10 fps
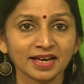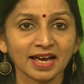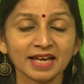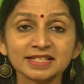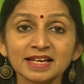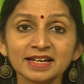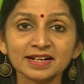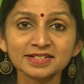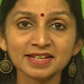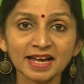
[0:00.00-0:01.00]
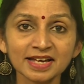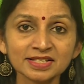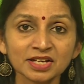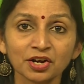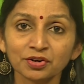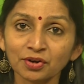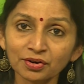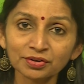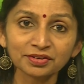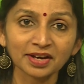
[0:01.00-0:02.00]
As Eliot says,
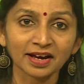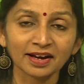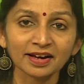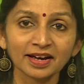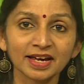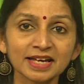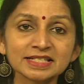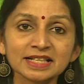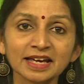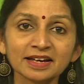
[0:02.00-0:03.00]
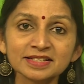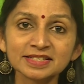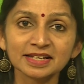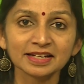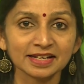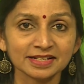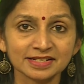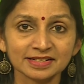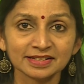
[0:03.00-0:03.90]
Dorothea is like a cygnet,